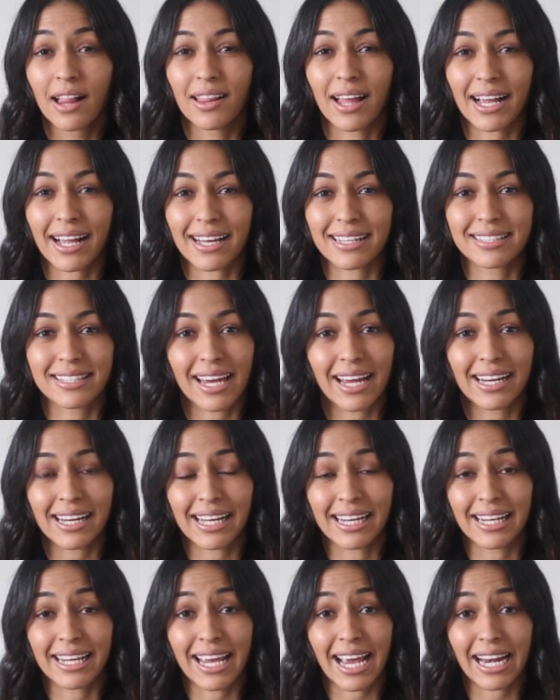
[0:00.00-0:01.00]
like I said,
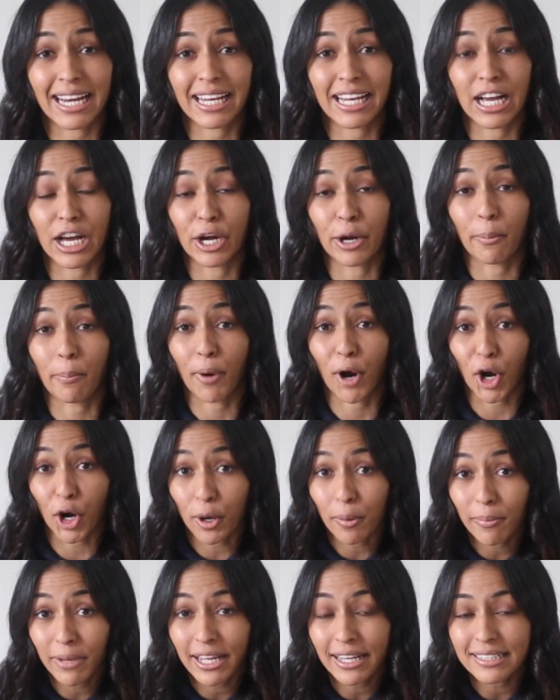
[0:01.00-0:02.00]
in getting an
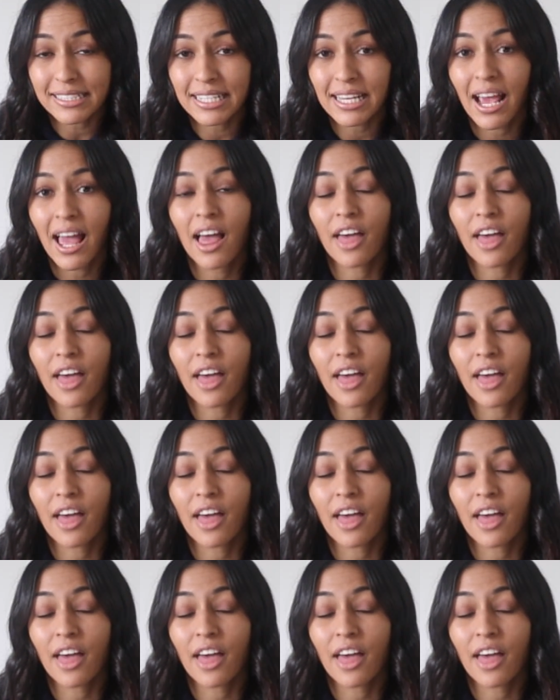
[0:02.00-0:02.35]
apartment.